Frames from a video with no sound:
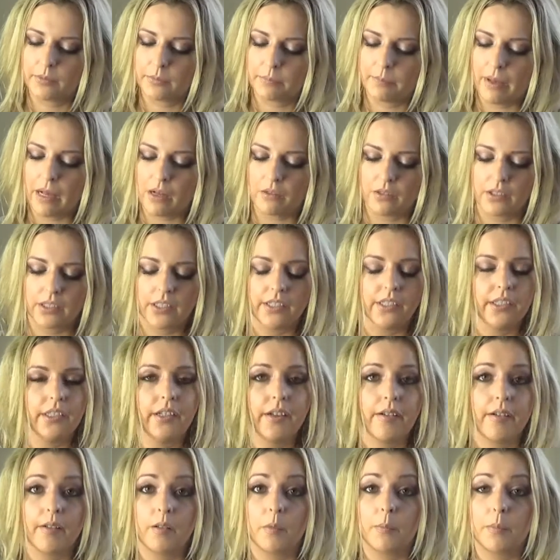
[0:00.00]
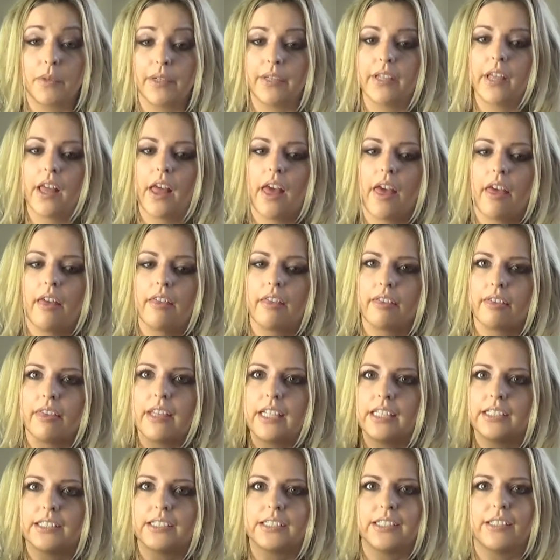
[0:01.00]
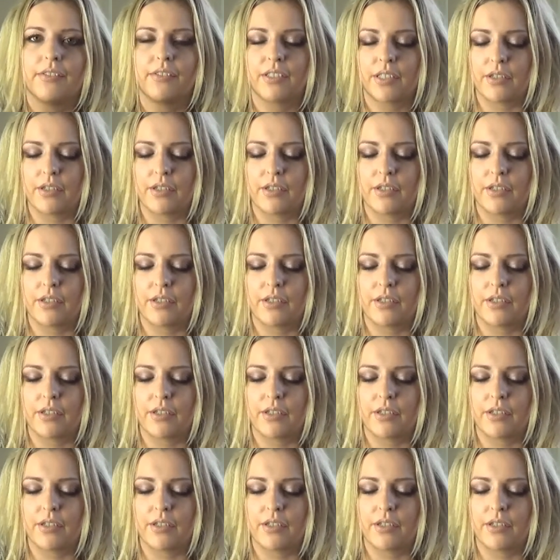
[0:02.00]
kind of girl, but these have